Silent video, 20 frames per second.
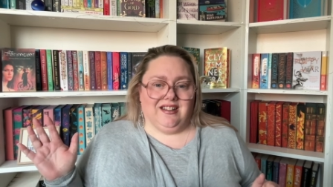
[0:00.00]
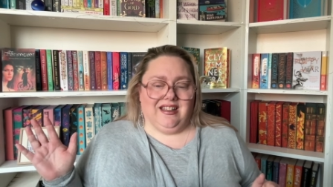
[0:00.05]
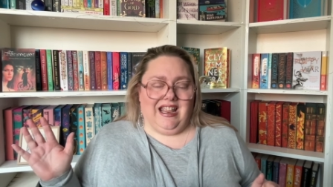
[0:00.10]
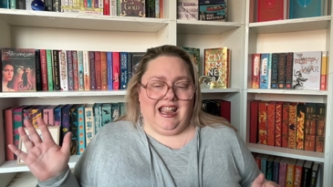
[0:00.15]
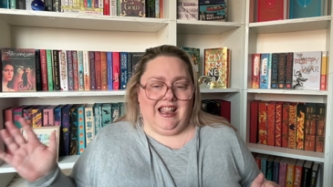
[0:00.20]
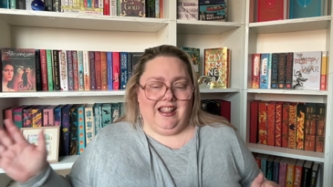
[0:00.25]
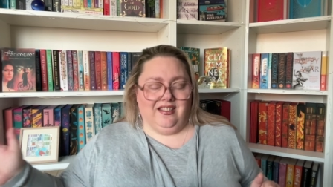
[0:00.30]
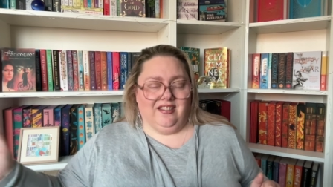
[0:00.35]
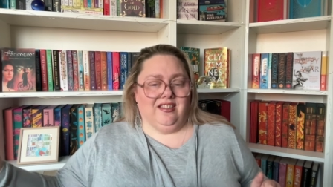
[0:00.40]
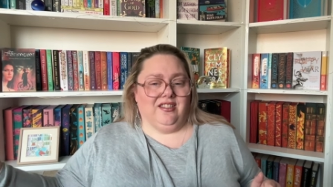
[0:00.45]

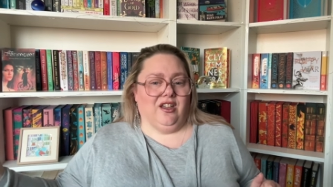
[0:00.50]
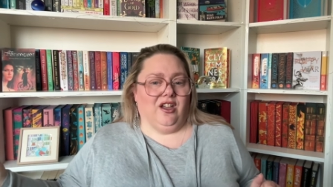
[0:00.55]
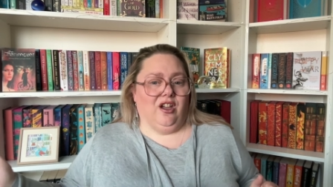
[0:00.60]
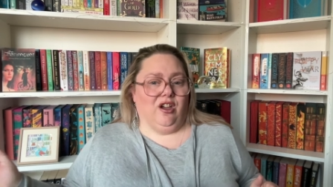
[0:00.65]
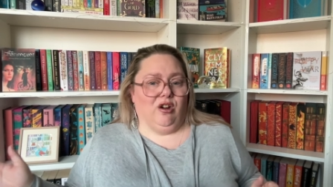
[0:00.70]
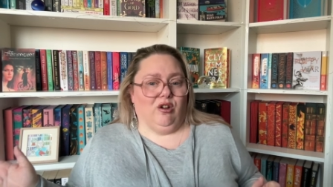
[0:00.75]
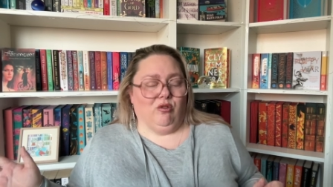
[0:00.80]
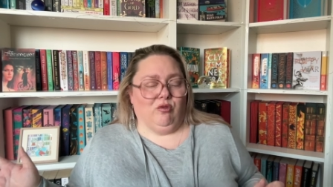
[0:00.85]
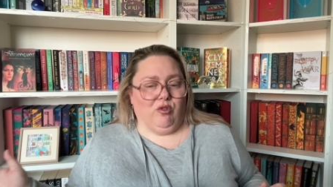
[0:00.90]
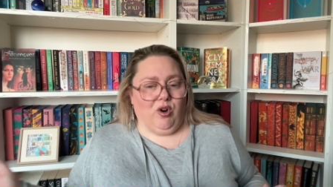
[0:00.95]
in
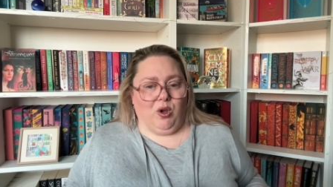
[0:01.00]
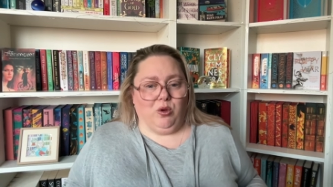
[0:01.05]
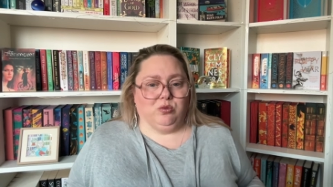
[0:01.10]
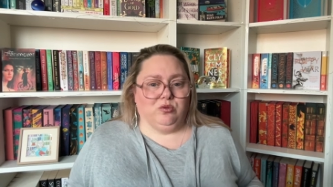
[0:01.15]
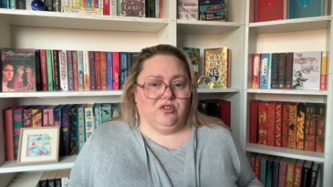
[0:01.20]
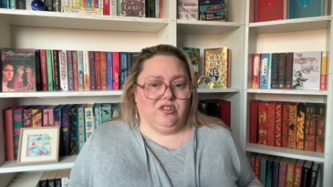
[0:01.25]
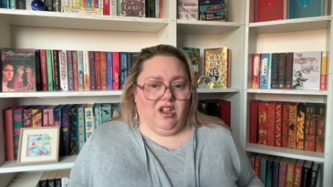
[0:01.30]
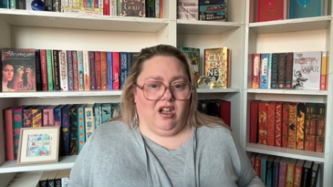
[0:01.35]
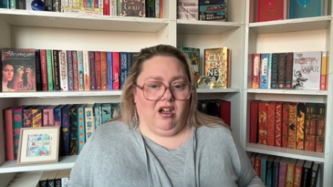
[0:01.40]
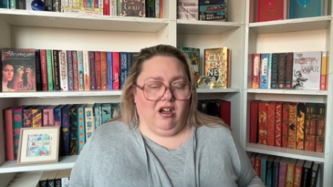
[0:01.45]
the
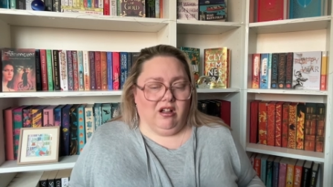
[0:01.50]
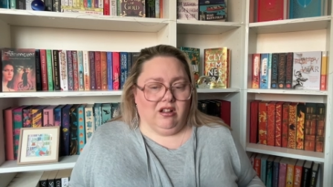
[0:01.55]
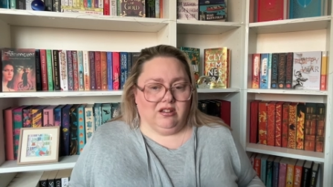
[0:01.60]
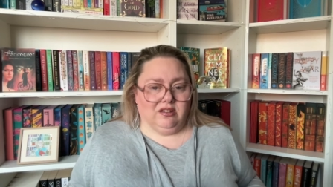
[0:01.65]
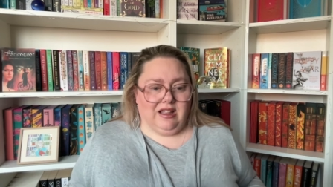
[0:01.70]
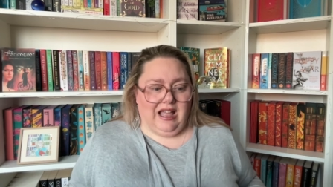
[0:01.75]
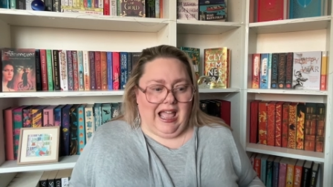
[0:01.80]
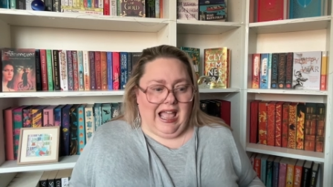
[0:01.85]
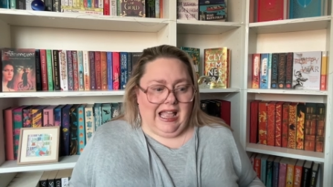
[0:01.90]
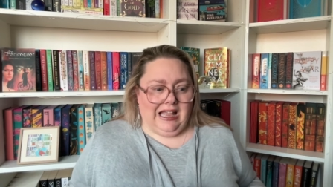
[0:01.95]
Roald
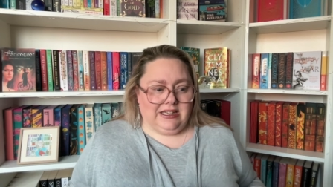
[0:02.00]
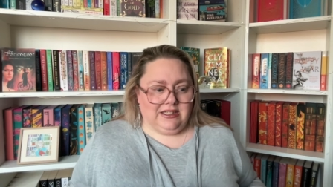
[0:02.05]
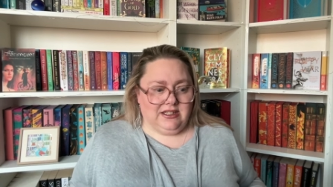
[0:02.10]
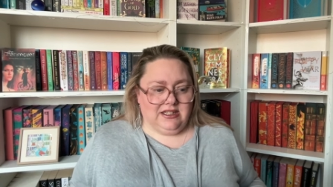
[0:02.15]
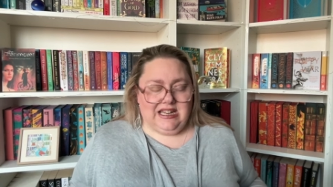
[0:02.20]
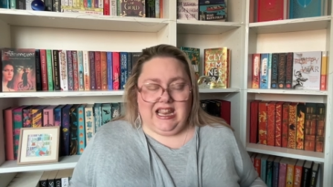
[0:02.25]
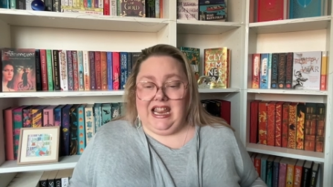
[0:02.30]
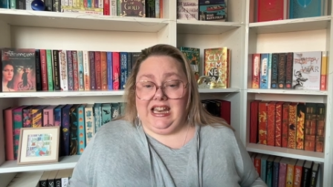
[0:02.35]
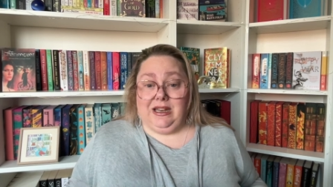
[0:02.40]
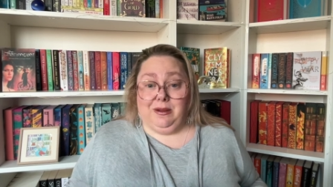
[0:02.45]
Dahl
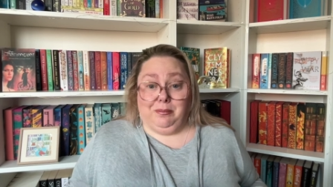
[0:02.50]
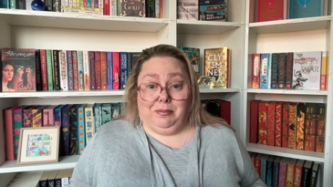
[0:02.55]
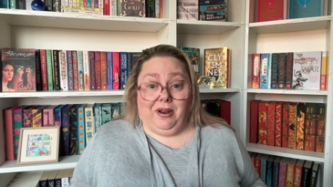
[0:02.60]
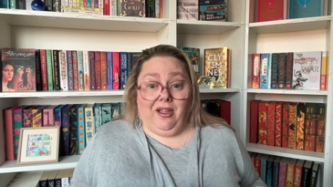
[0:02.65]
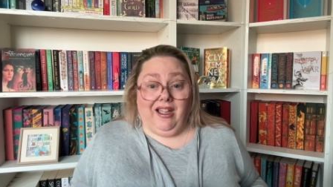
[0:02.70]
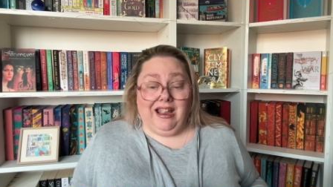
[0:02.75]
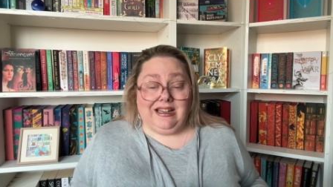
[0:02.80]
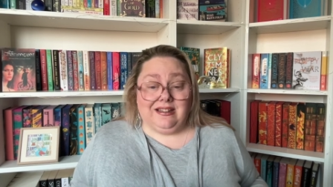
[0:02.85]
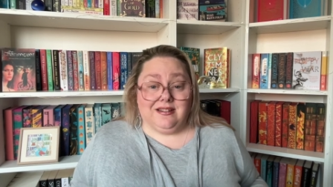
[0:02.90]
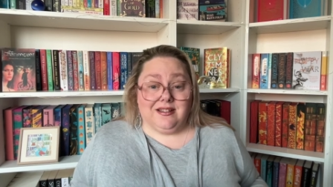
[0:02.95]
and Enid
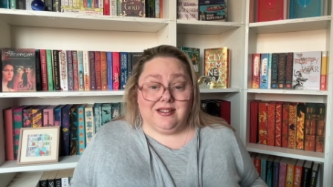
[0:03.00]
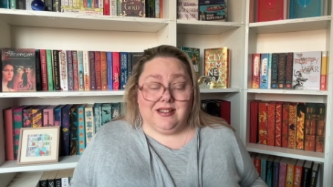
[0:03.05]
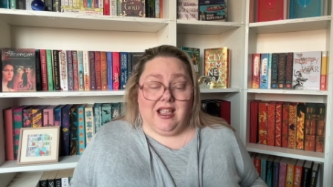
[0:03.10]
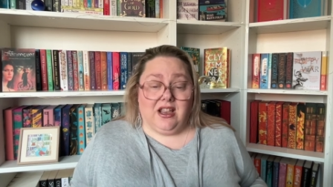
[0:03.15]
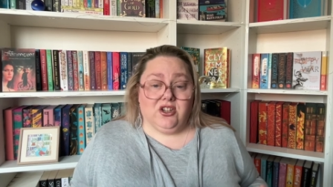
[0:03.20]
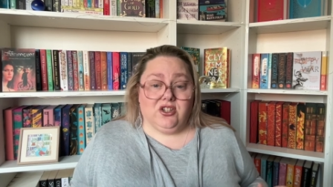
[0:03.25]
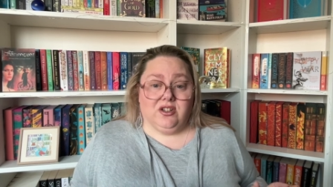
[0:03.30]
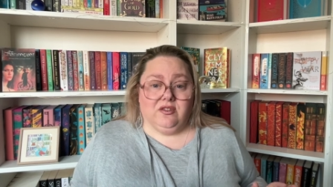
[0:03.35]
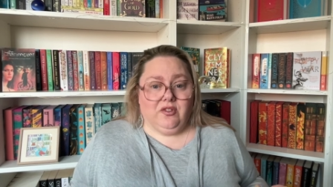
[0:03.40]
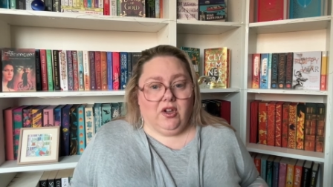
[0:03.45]
Blyton
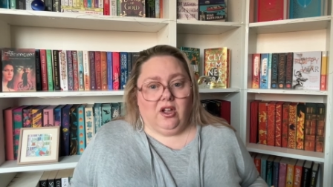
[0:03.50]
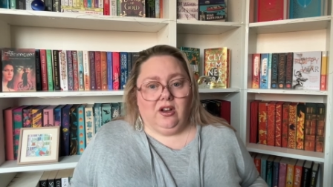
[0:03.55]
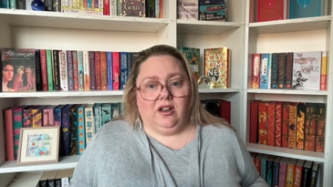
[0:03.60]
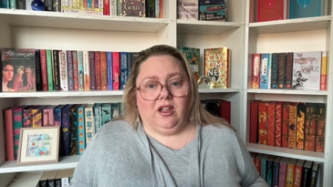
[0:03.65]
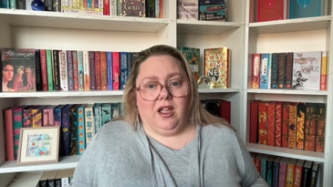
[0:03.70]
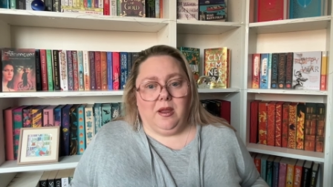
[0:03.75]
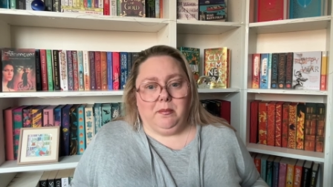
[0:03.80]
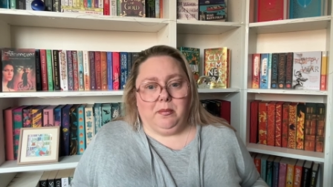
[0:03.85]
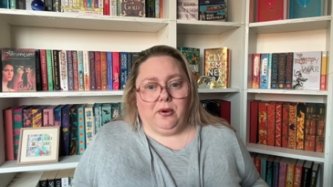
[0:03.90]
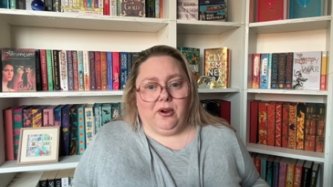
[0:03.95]
section of our
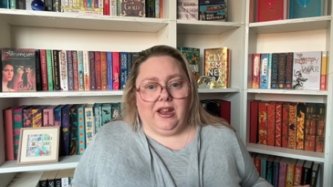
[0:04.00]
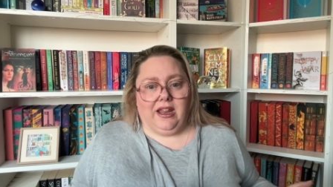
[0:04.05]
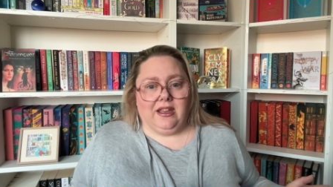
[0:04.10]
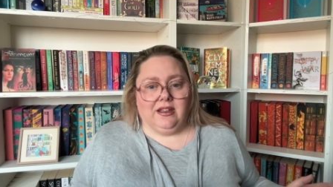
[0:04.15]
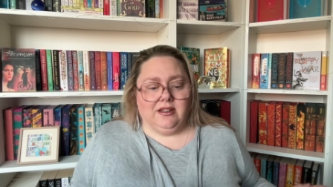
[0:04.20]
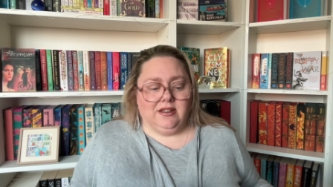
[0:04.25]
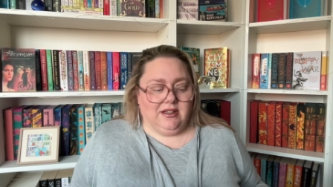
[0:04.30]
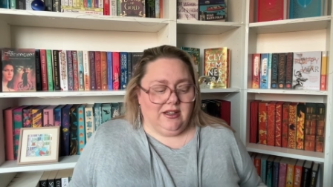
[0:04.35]
library,